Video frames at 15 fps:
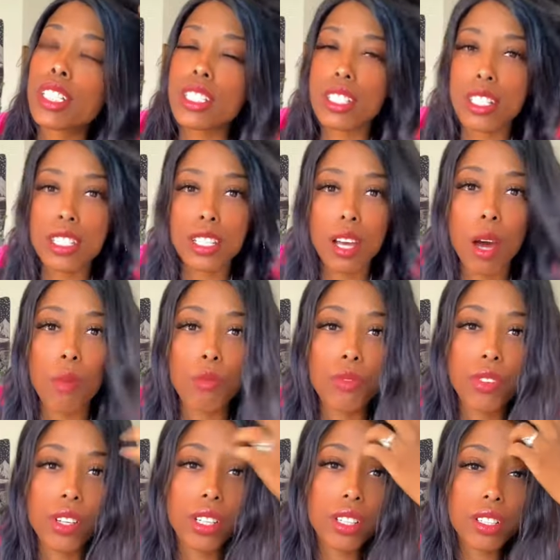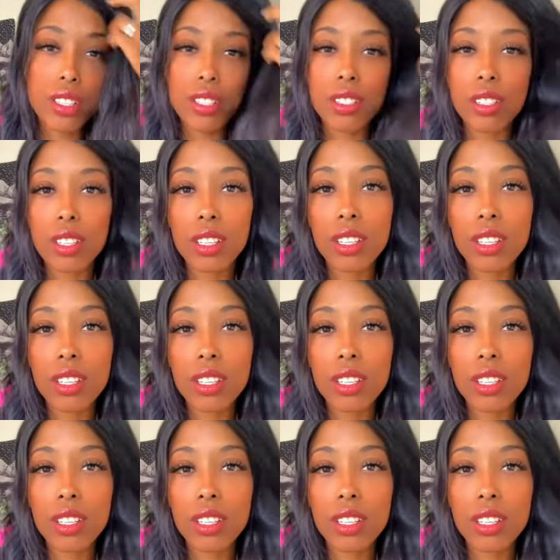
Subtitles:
discomfort.